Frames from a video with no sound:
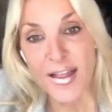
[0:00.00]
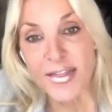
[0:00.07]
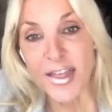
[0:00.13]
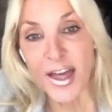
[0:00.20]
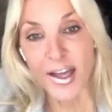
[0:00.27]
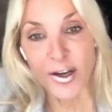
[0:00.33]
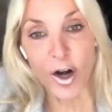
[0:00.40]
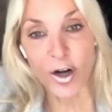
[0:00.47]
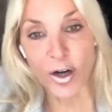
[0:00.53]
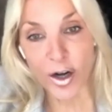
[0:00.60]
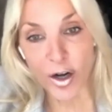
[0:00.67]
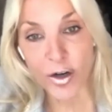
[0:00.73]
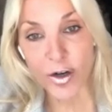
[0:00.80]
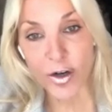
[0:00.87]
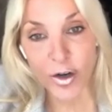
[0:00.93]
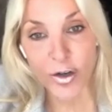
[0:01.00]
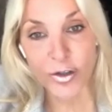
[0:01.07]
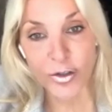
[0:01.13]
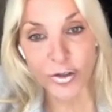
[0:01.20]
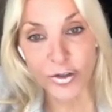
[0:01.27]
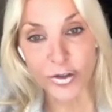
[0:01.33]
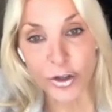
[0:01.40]
that
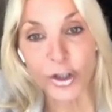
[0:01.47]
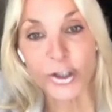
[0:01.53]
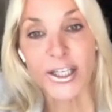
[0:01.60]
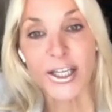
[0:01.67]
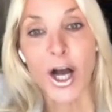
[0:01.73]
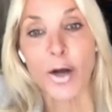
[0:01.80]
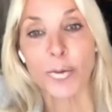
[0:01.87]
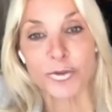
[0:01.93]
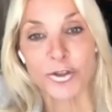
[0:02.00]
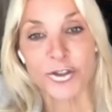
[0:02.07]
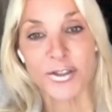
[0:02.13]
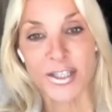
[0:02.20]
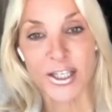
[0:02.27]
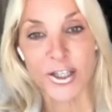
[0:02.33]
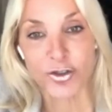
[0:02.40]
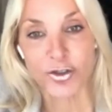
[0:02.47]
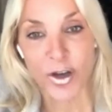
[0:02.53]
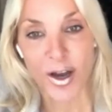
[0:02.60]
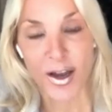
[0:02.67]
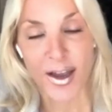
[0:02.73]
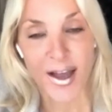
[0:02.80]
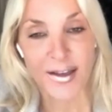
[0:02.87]
are looking up to
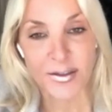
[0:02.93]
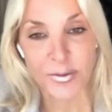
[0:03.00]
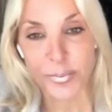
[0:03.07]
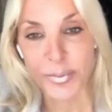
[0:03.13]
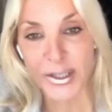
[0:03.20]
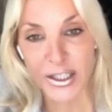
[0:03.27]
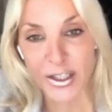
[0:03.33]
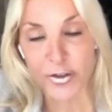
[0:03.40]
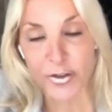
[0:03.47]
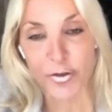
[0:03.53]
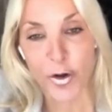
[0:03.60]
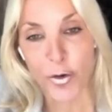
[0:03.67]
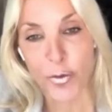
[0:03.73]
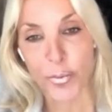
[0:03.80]
THI as a beacon of hope?